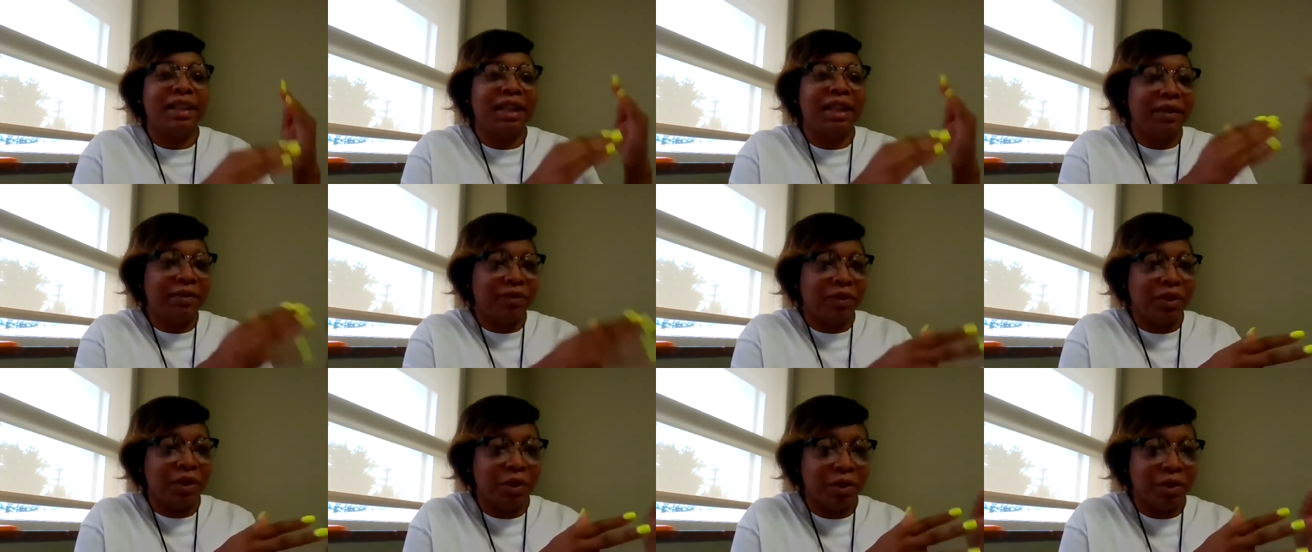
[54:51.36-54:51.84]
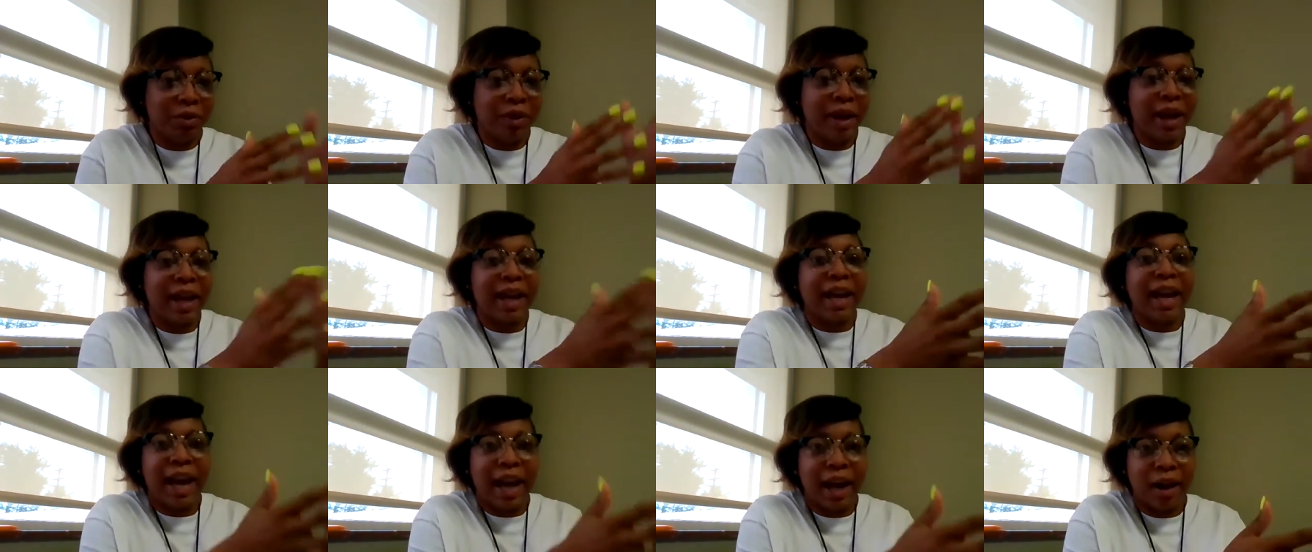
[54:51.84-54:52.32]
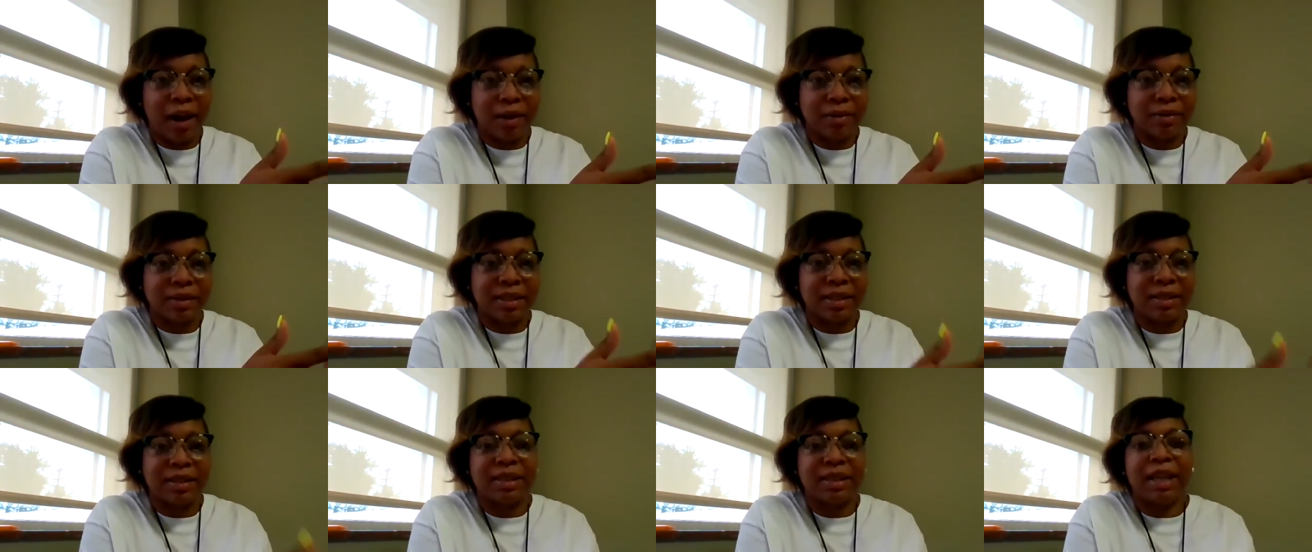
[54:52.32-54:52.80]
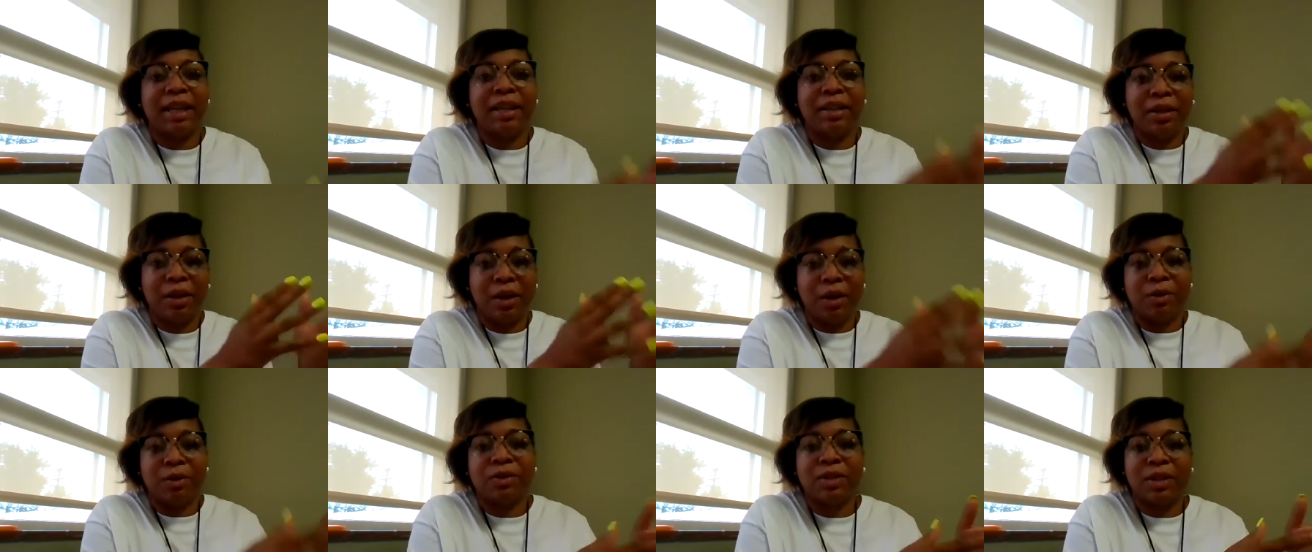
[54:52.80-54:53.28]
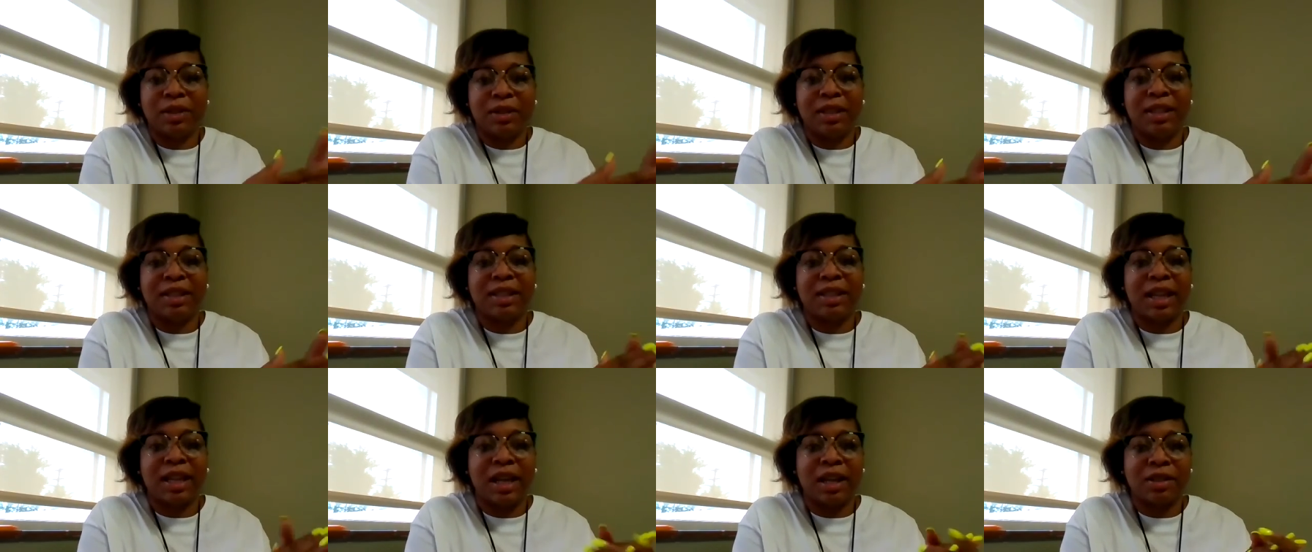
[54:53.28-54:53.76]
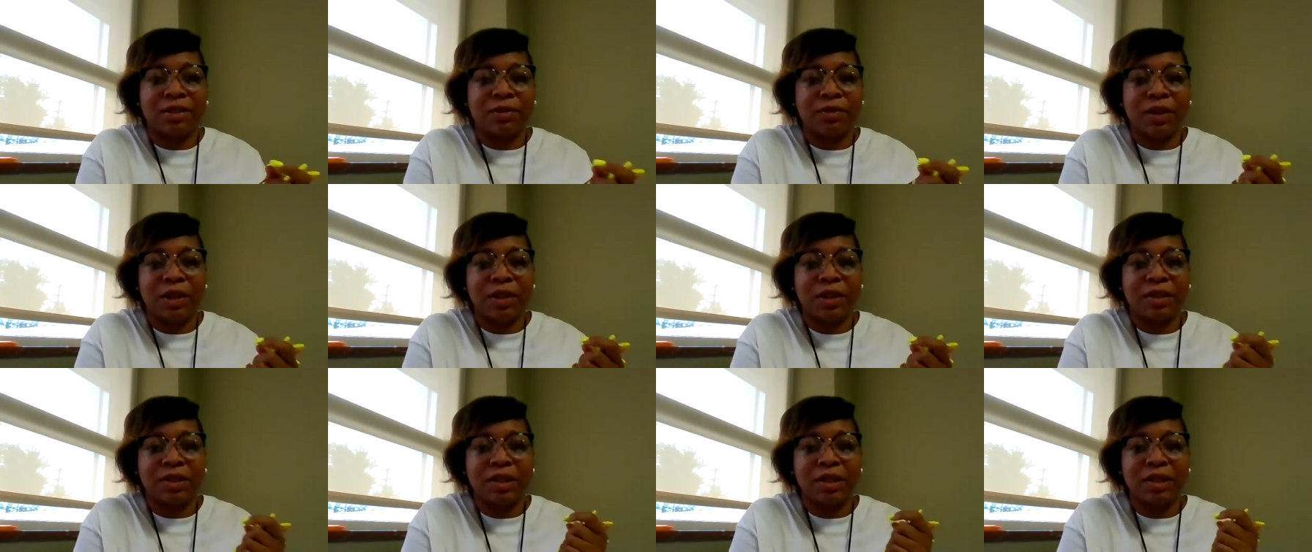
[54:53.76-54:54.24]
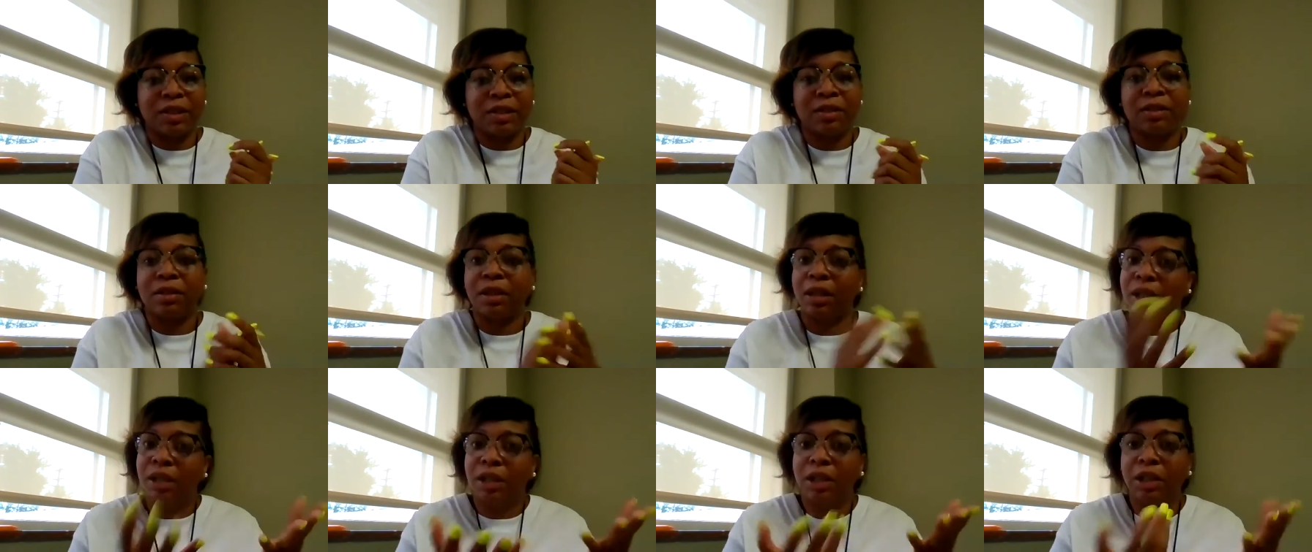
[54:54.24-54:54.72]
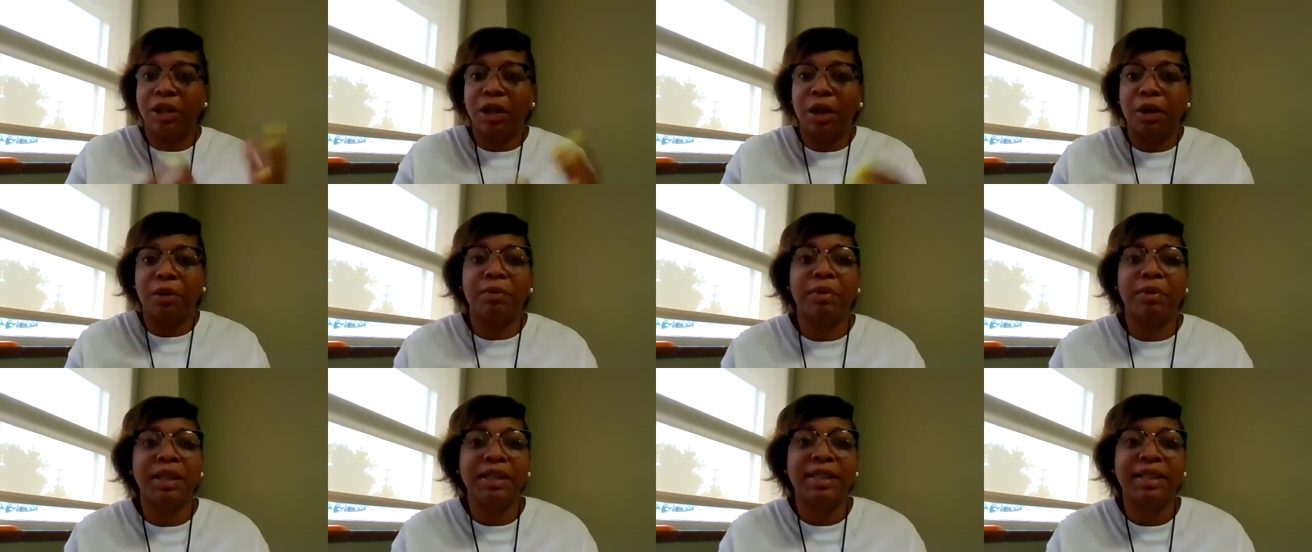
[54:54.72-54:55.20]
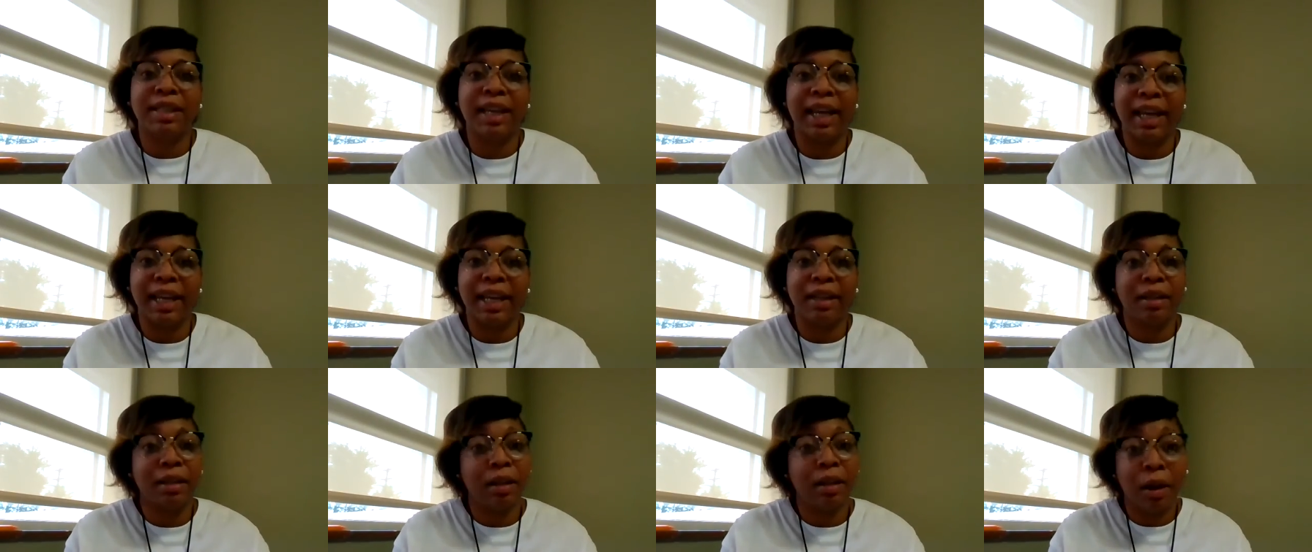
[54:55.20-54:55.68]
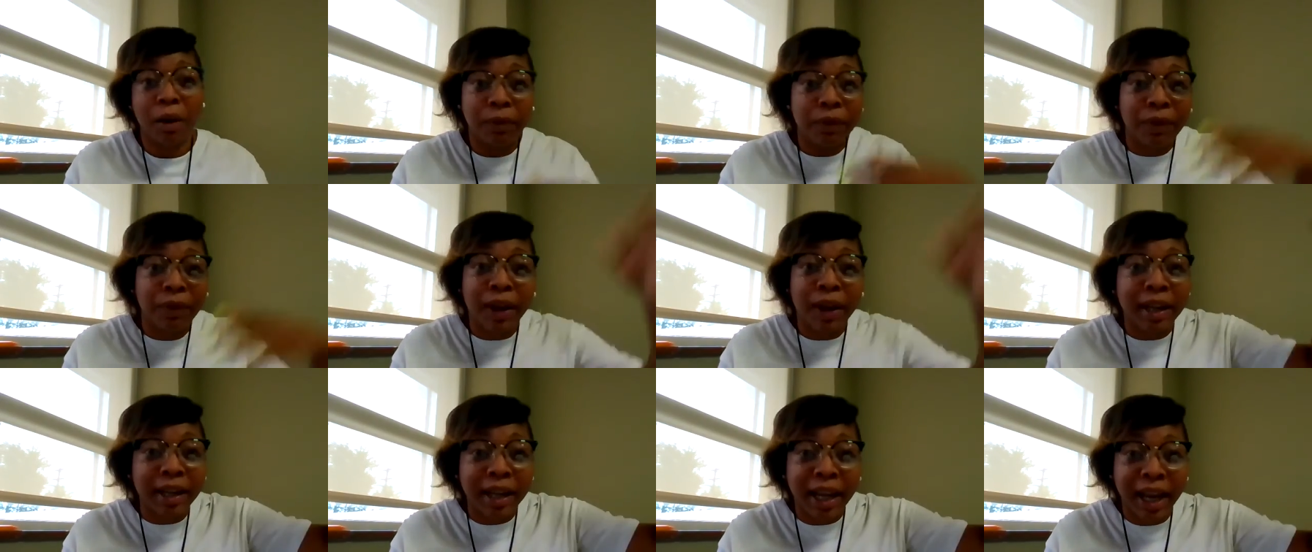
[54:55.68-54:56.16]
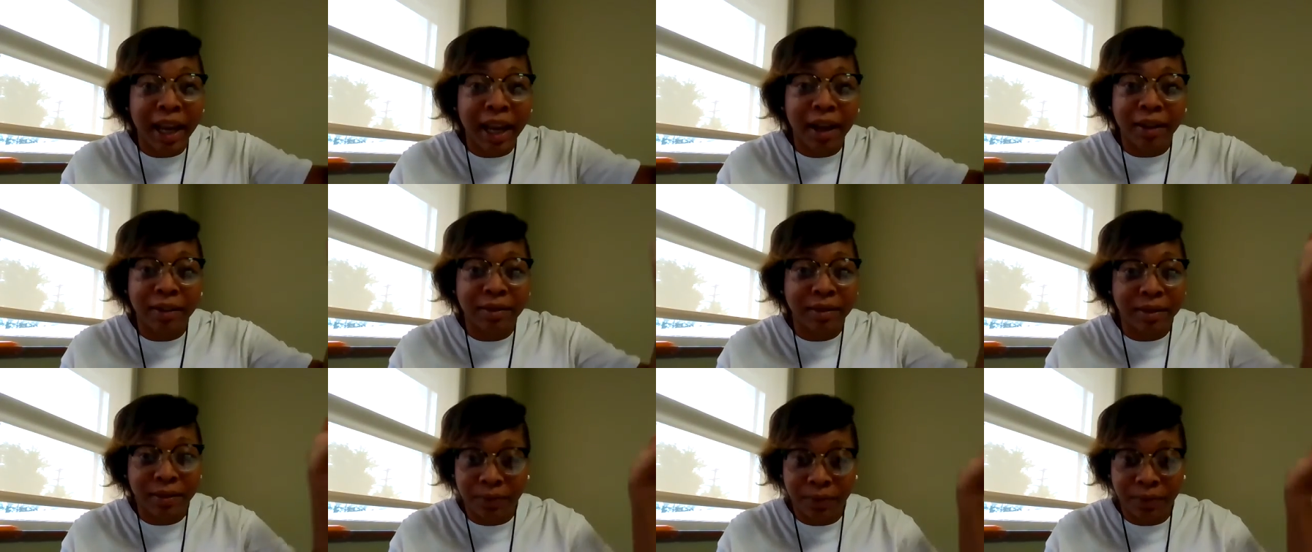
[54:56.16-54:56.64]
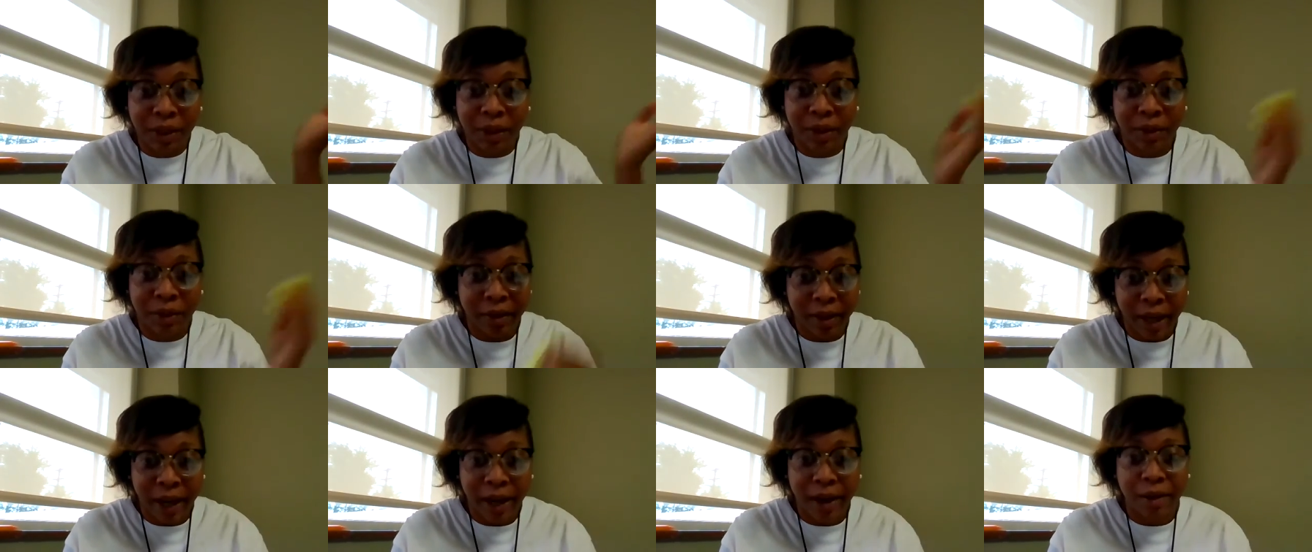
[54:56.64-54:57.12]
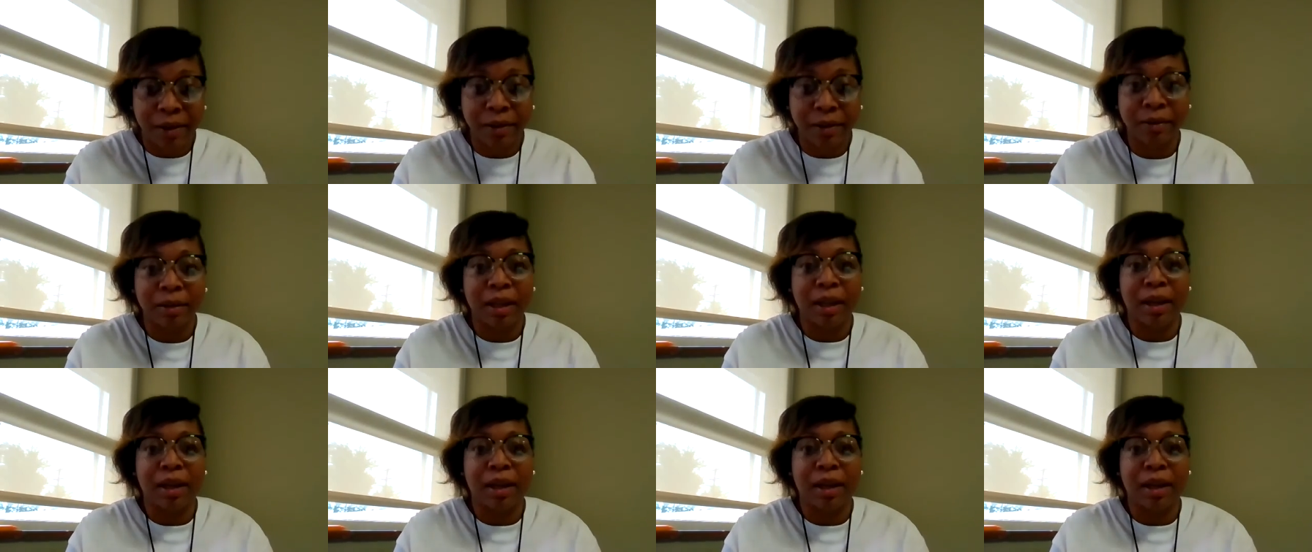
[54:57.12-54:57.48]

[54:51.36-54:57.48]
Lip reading: give you a house and say, go to this house. You know, we say, go find a house and figure it out.